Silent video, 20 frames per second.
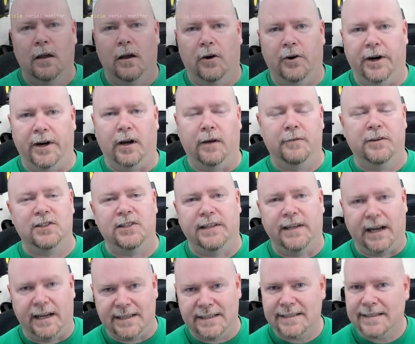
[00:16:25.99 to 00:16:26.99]
All right,
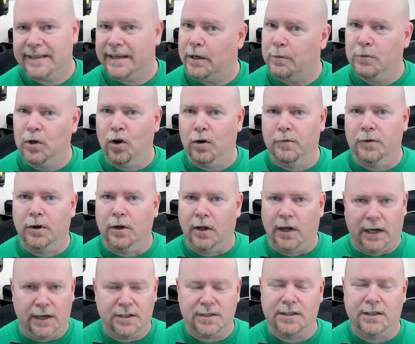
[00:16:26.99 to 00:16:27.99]
obviously I skimmed over a
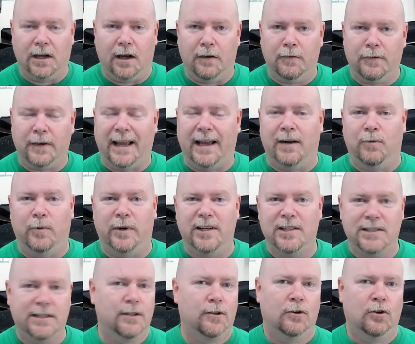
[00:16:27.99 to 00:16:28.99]
lot of stuff, and we
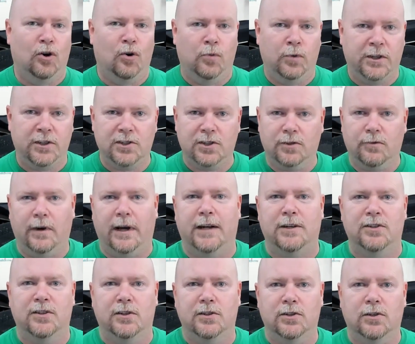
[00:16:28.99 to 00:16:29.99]
still only
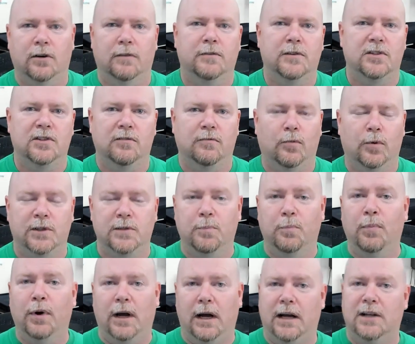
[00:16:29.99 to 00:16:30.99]
scratched the surface of what's
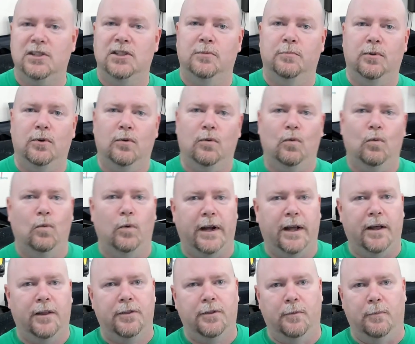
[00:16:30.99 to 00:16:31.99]
possible
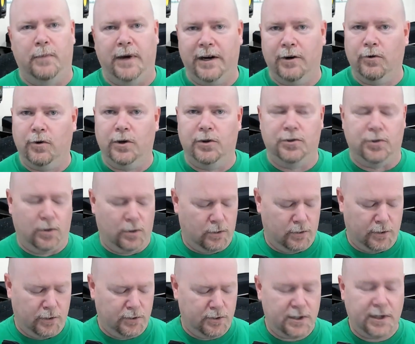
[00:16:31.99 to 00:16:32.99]
with
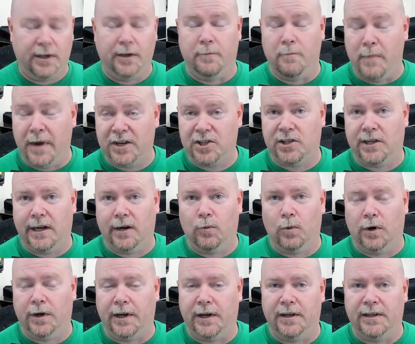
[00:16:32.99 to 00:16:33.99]
microcontrollers, mesh
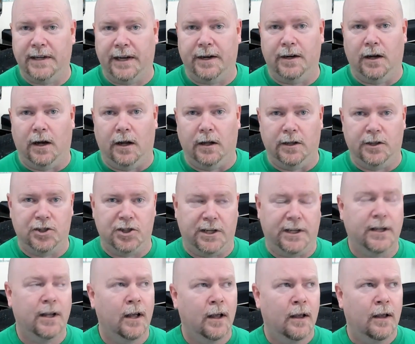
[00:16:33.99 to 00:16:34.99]
networking
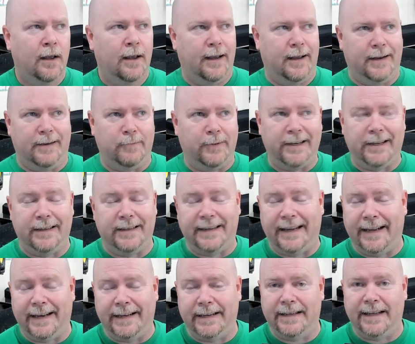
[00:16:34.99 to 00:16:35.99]
technology, and we didn't
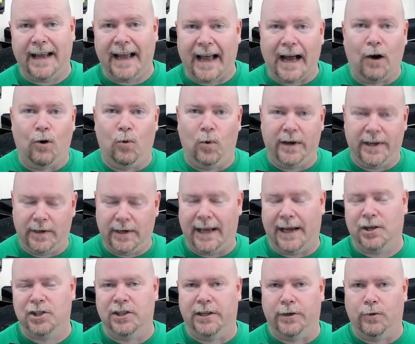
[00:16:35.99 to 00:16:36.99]
get into how it
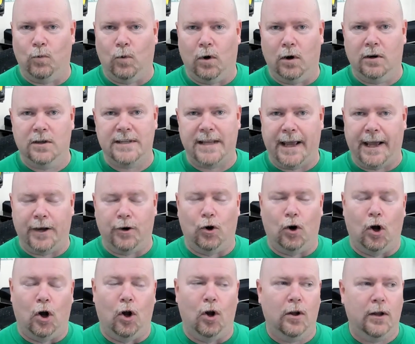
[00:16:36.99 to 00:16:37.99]
actually works at
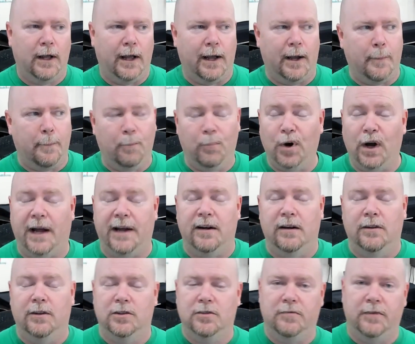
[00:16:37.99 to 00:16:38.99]
all.
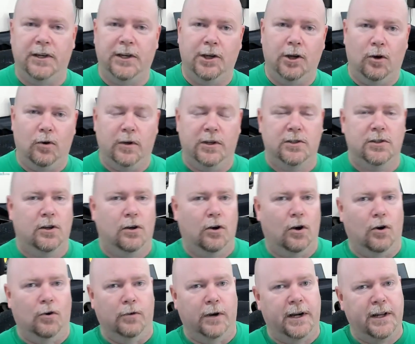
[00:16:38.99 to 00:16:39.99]
But this video is
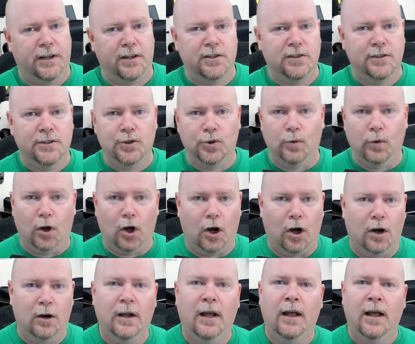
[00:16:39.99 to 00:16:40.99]
already too
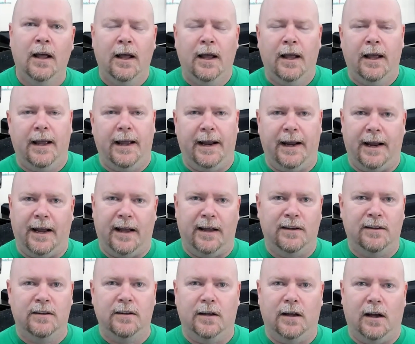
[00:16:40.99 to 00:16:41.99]
long,
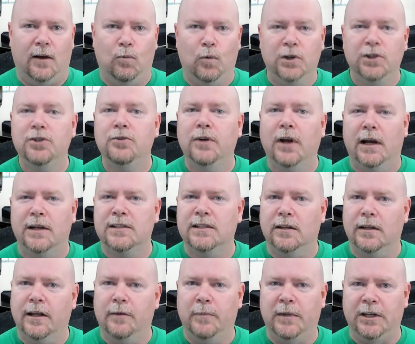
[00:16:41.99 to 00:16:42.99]
and I want you guys
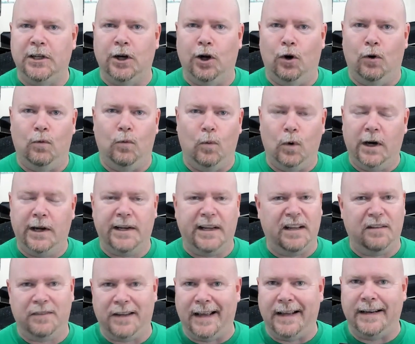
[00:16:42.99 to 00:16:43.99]
to let me know what,
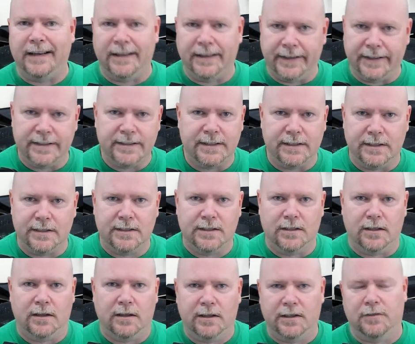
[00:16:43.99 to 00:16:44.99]
if any, of this is
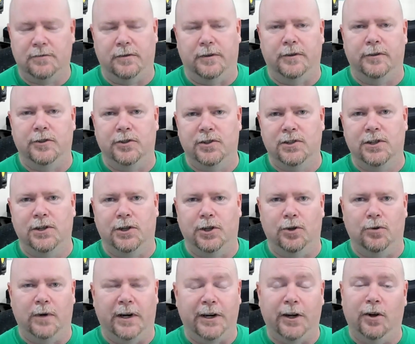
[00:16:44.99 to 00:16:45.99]
of interest to
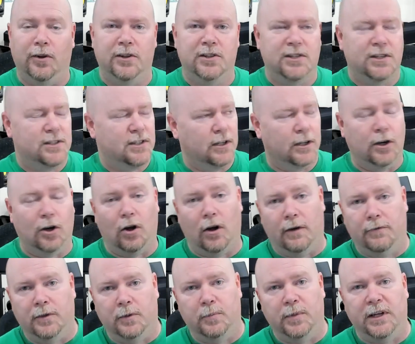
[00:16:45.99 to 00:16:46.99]
you. I know this is a little
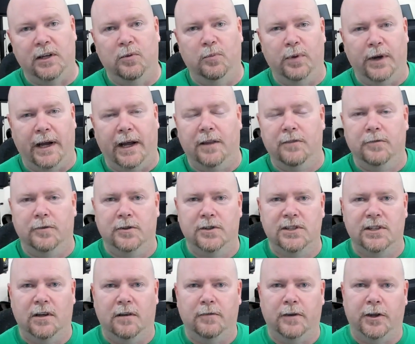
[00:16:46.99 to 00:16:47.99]
off the beaten path for the
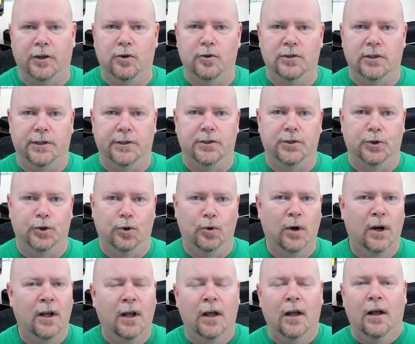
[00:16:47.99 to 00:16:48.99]
stuff I usually
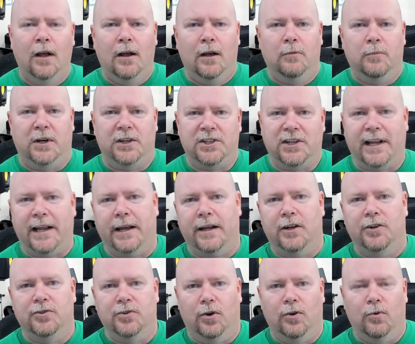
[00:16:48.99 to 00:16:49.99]
do, but you can't
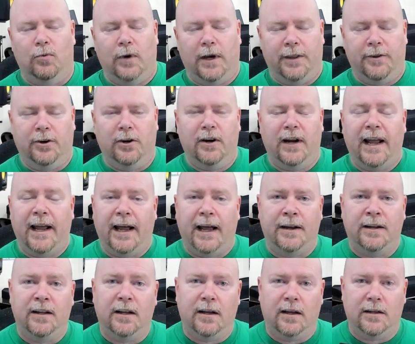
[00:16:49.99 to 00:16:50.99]
control the weather,
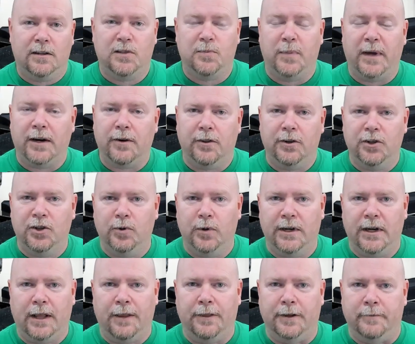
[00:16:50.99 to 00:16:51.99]
and it's better than
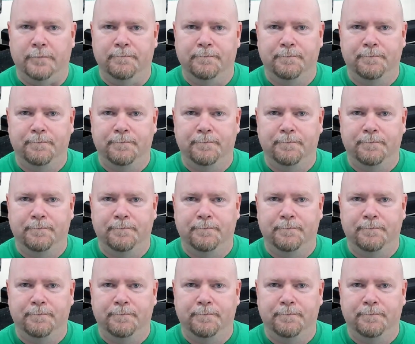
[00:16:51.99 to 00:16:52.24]
doing nothing.